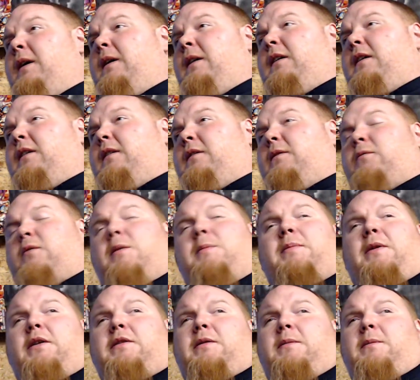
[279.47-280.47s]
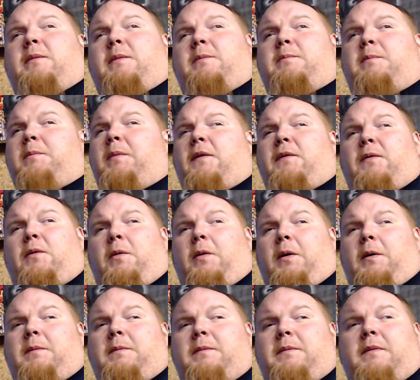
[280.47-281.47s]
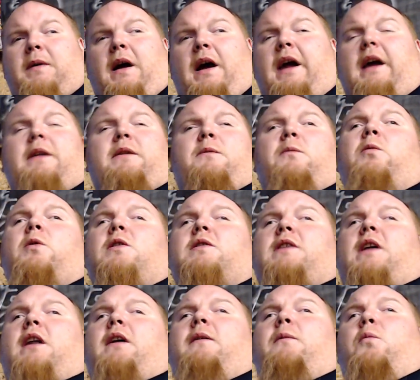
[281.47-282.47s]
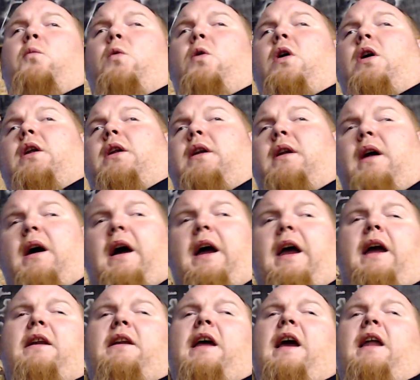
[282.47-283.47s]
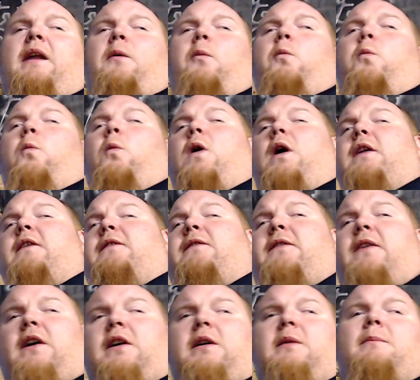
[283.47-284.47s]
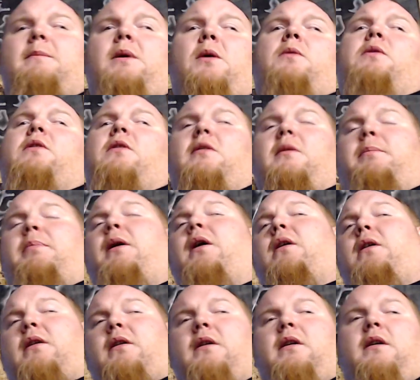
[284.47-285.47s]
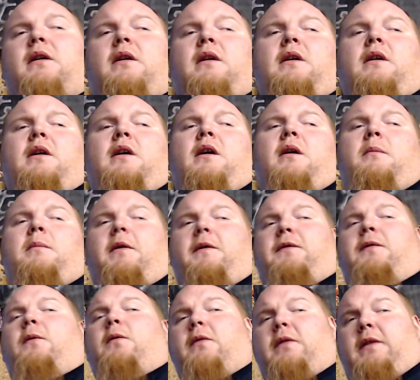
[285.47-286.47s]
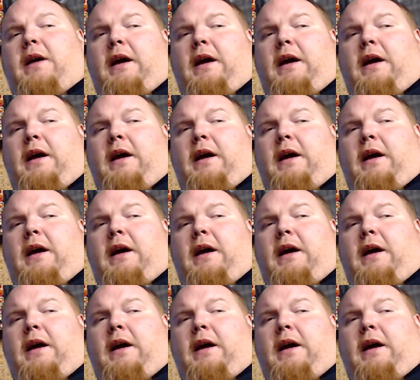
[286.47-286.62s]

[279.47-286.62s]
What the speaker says: Rebuilt them before. I hadn't worked on I hadn't had a one fucking motor apart before that.